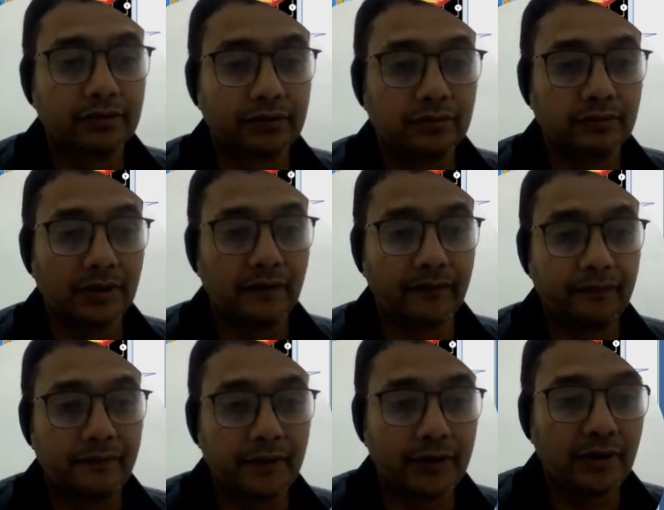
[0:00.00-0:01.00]
So a
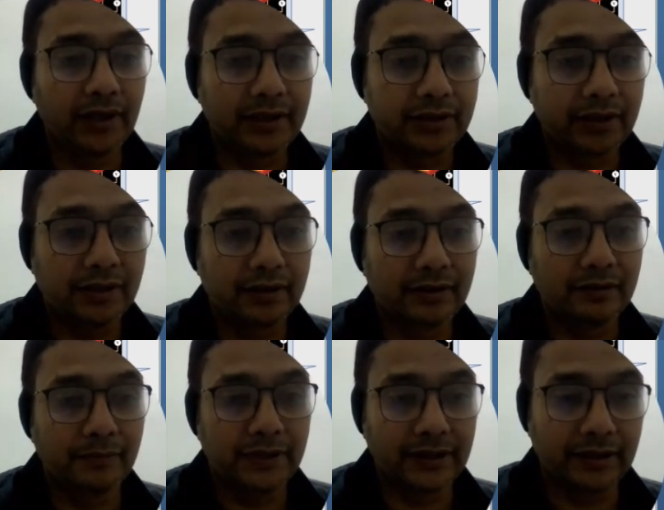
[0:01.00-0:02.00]
ferroelectric
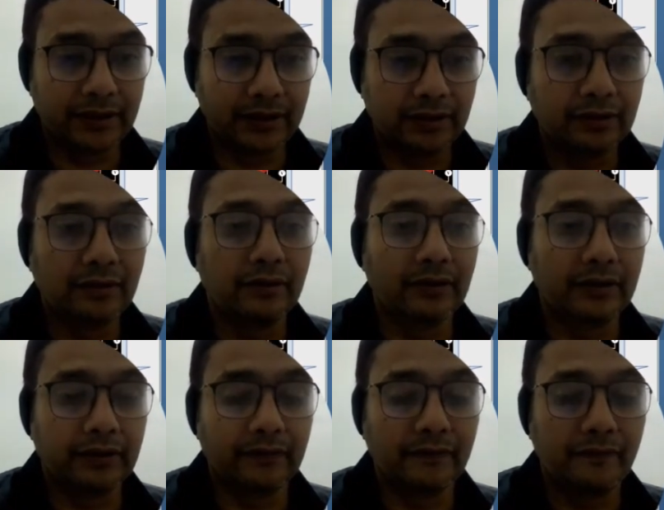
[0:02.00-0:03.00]
material or
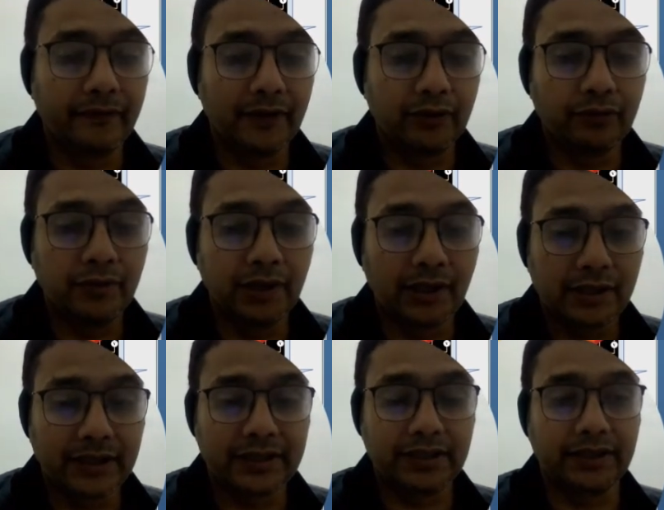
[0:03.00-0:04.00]
a
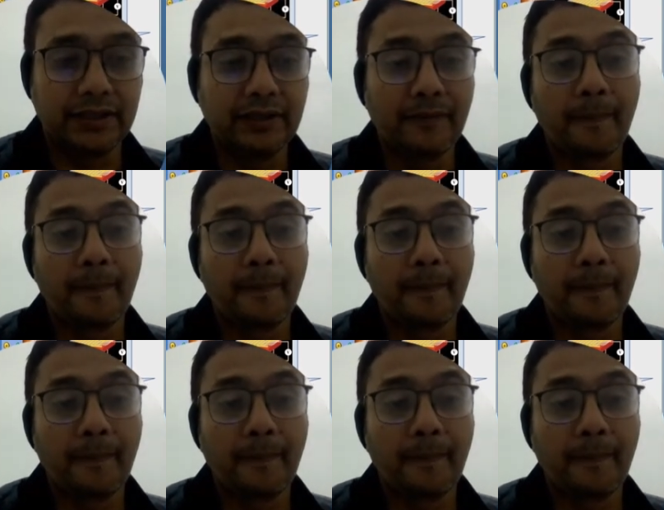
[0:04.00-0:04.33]
ferroelectricity,